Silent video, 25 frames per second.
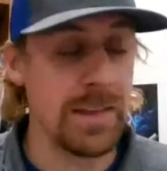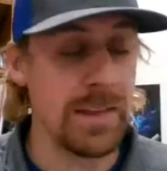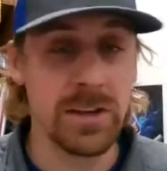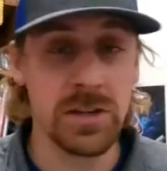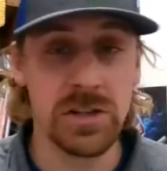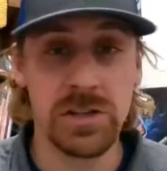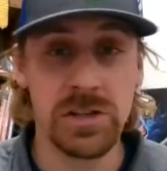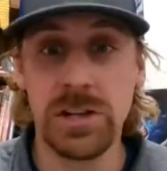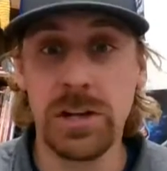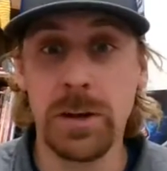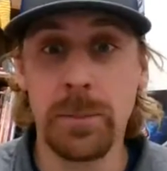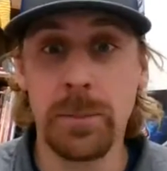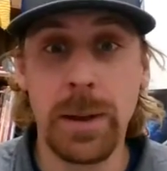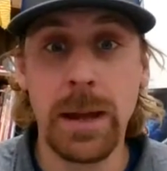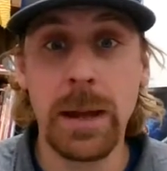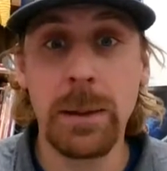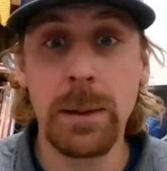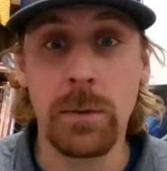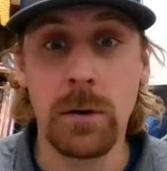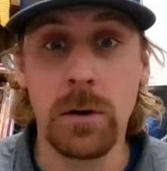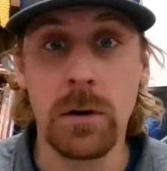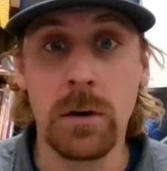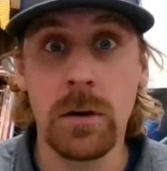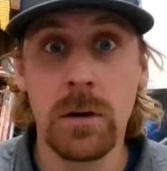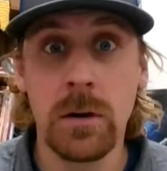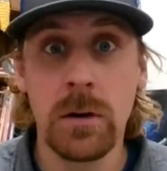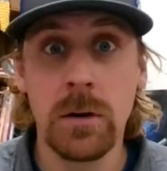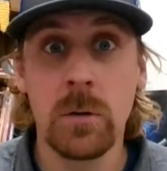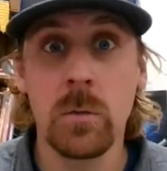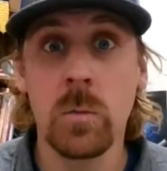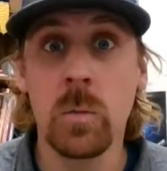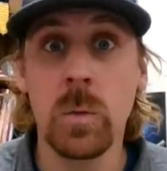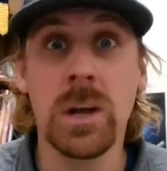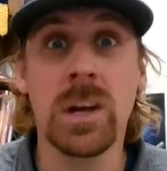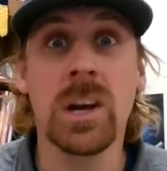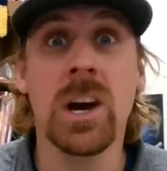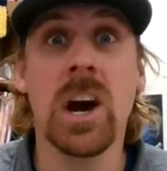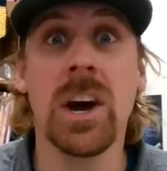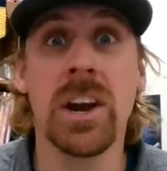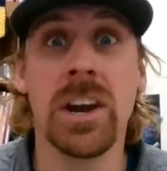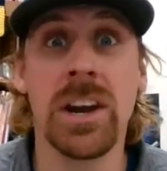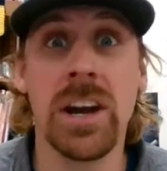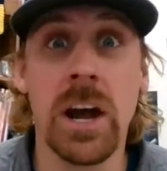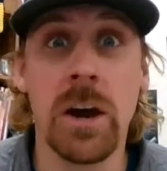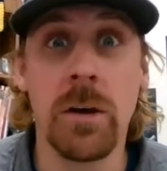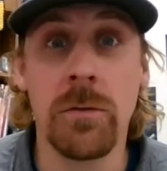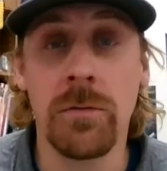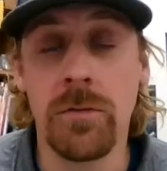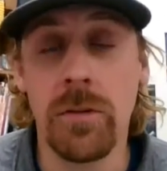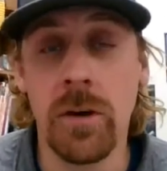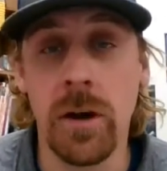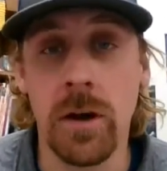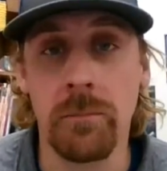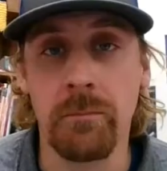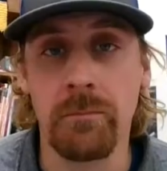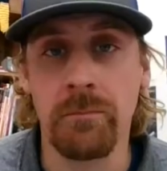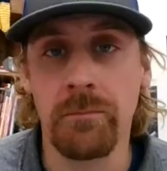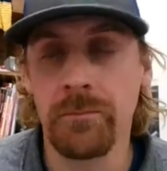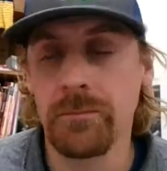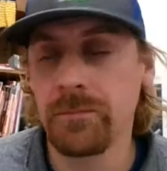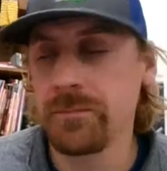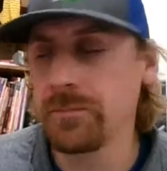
and the sheet of paper we cut it out from.